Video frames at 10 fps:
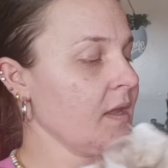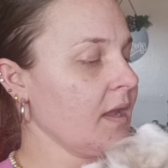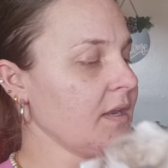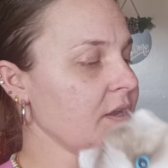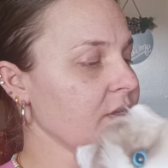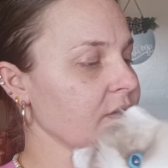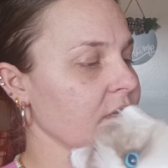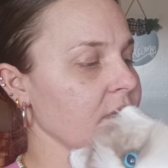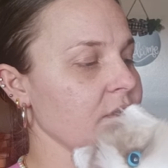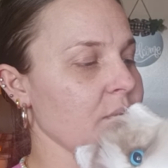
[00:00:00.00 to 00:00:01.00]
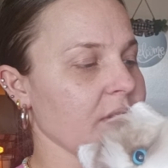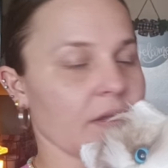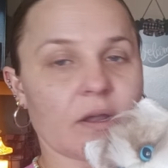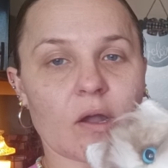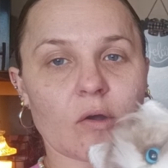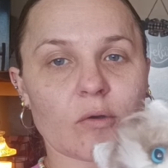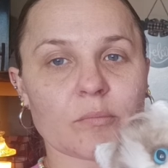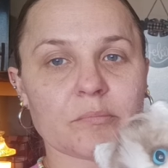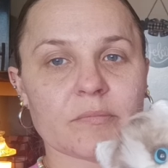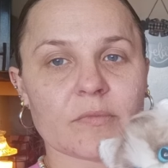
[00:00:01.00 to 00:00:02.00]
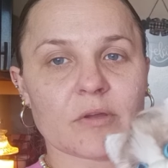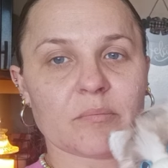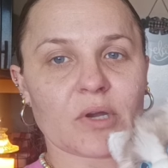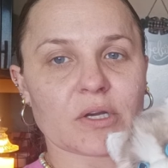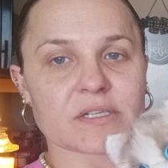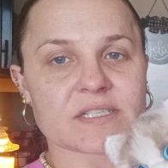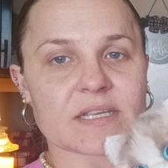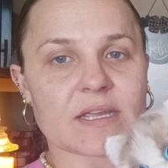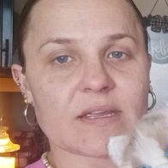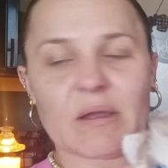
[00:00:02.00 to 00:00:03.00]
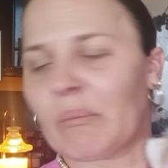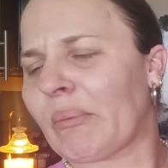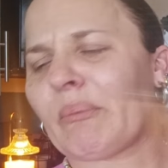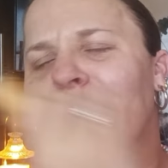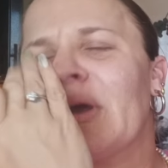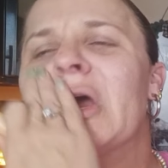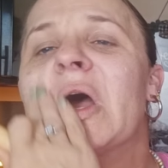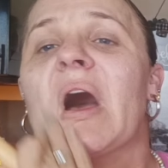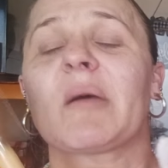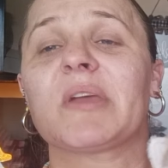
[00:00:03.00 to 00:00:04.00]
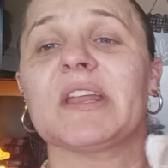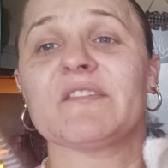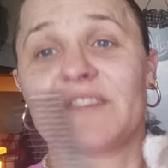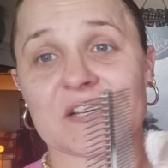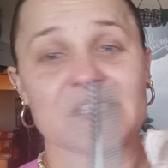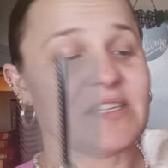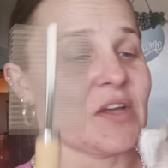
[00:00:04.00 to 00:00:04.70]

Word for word: And you can comb Percy. I'm getting fuzzies